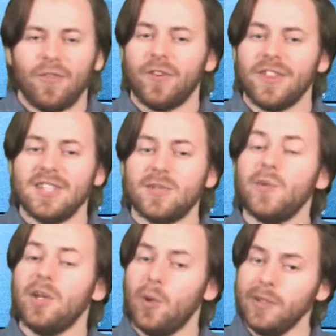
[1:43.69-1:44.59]
For this
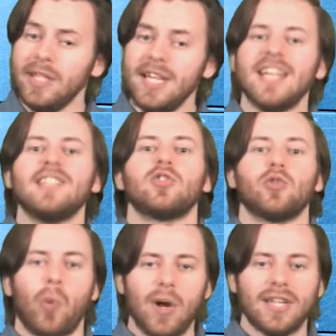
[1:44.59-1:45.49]
week only, it's
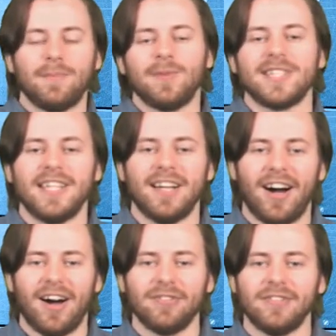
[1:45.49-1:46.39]
20%
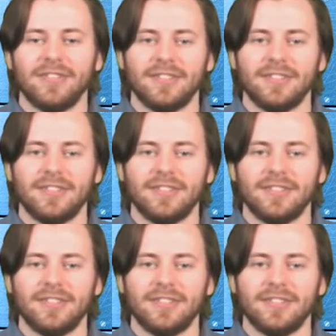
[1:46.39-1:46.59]
off.